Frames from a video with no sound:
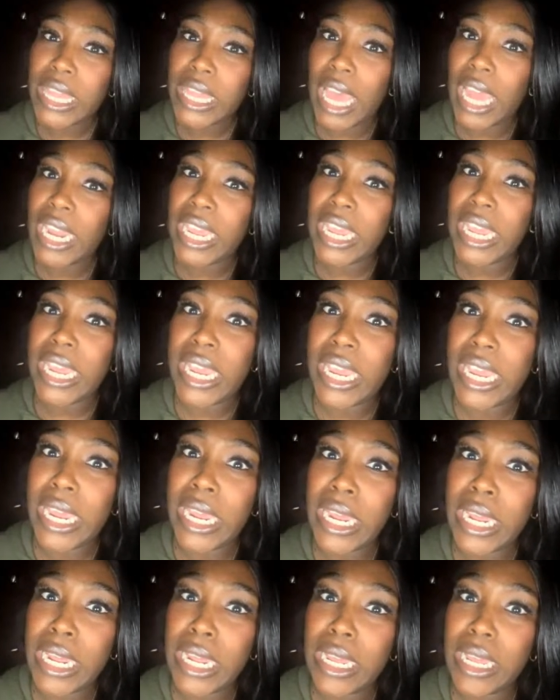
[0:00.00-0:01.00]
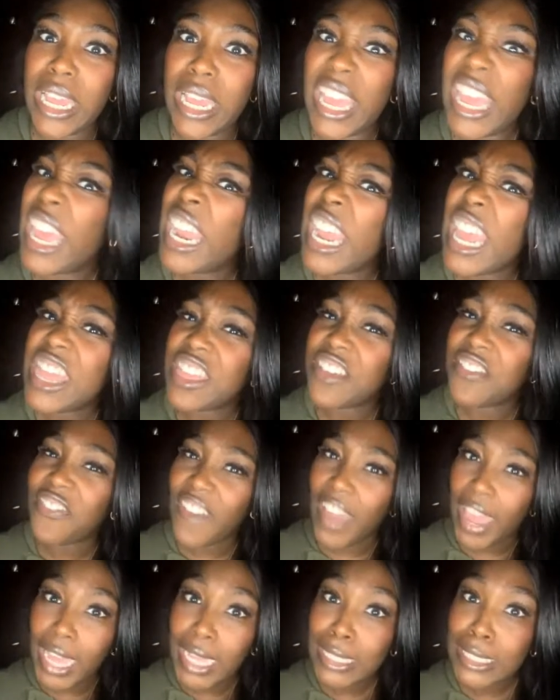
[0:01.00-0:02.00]
that he hit in the
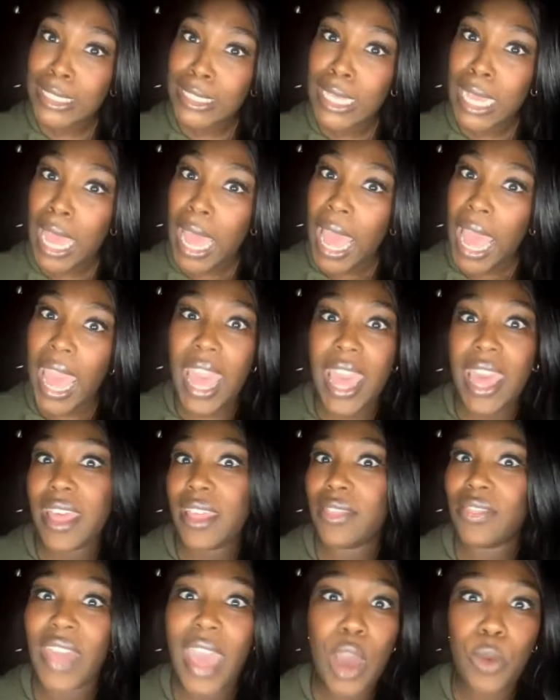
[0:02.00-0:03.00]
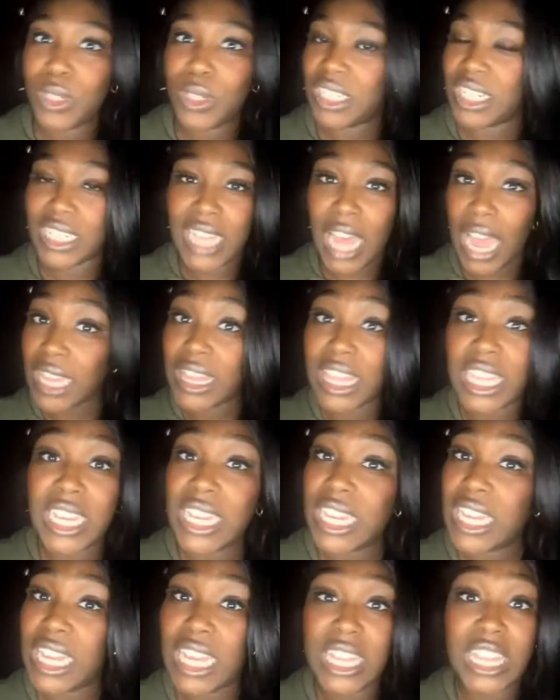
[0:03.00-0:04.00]
face. Yeah. And that was just like
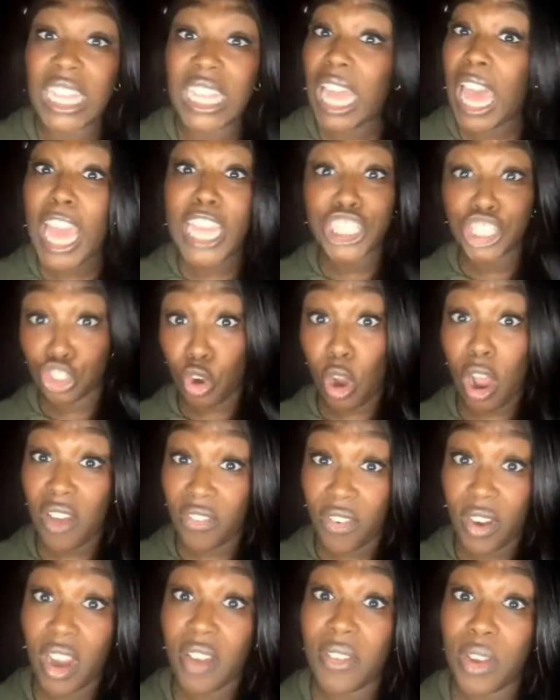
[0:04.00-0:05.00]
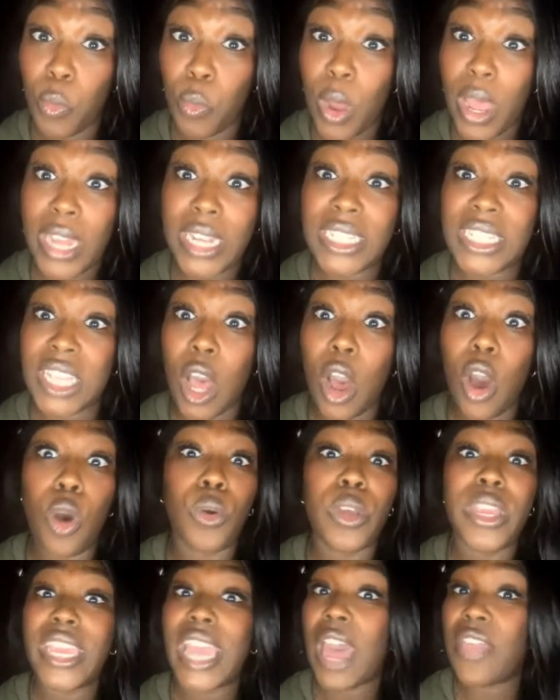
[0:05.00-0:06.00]
the last straw for everyone.
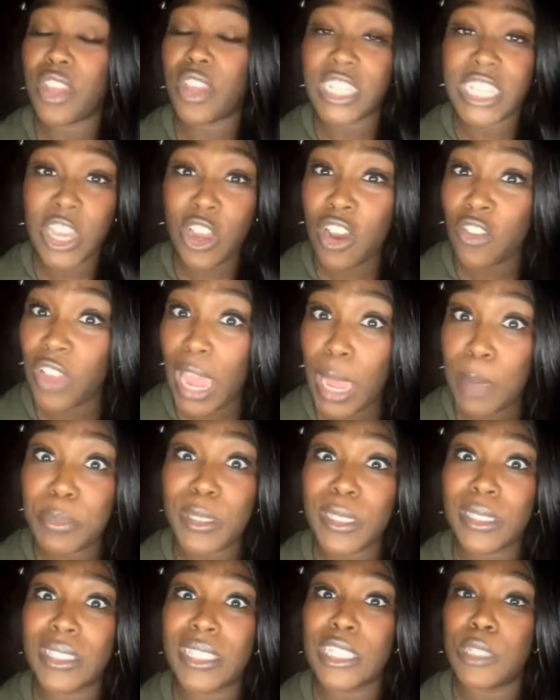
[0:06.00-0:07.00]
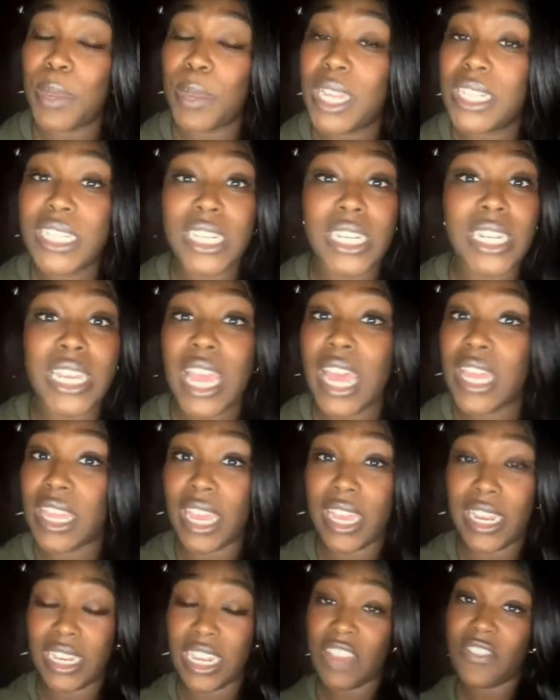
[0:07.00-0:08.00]
So he got the 12-game suspension. He had
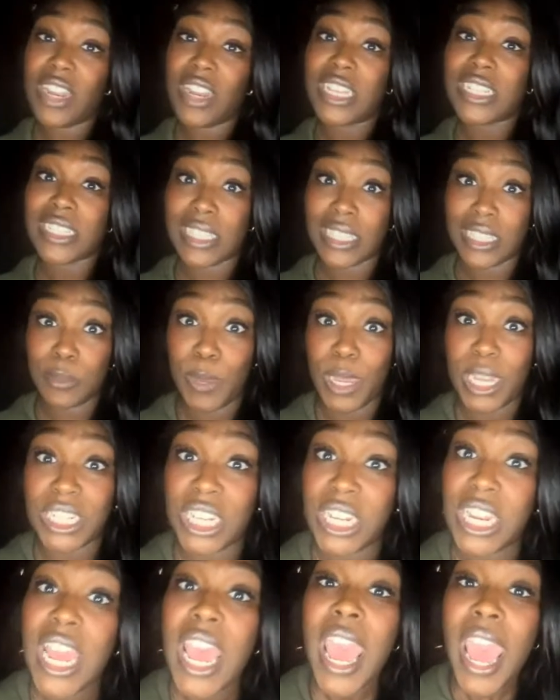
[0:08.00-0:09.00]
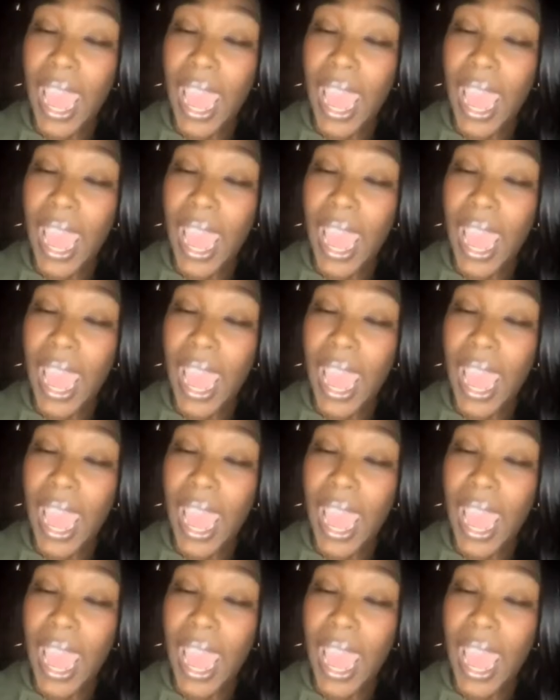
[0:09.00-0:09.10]
the indefinite suspension.